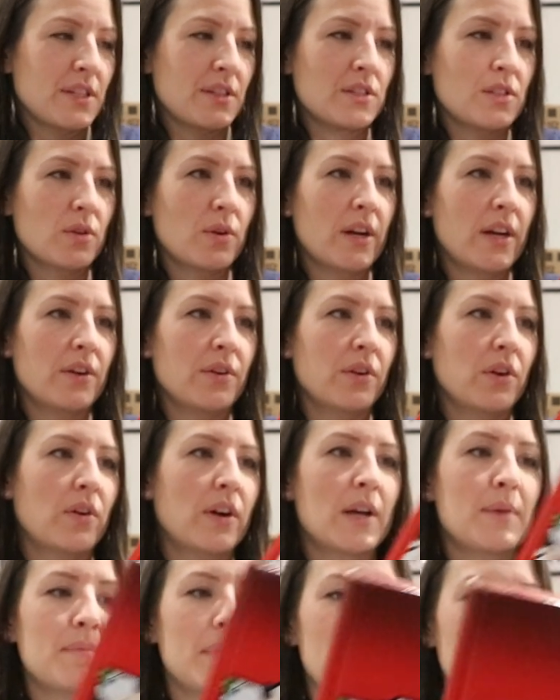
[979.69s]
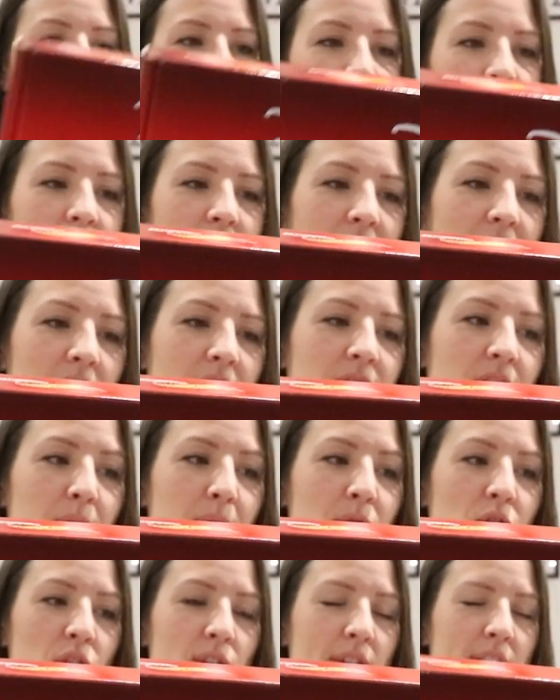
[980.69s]
so I don't know, I might have
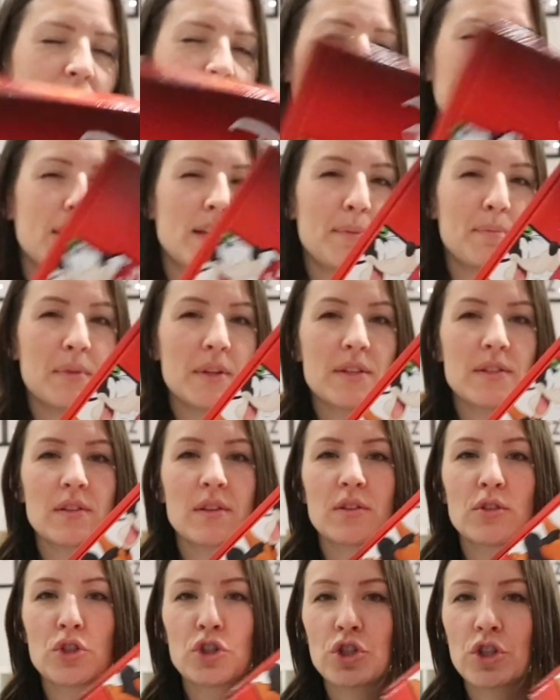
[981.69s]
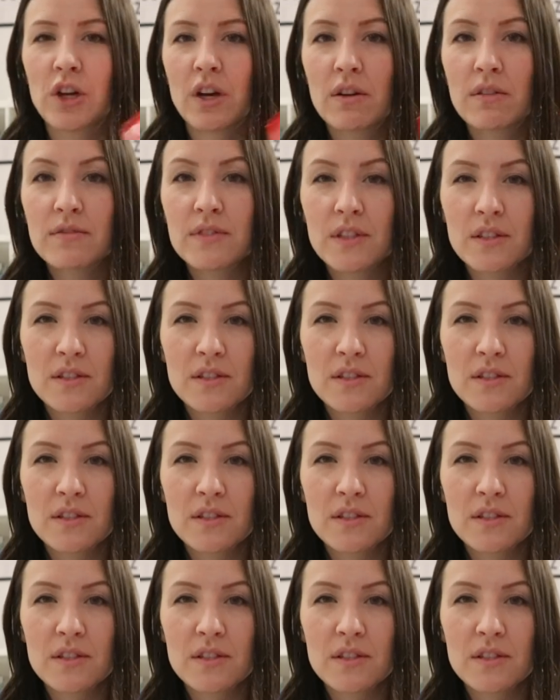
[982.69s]
him just like keep this on shelves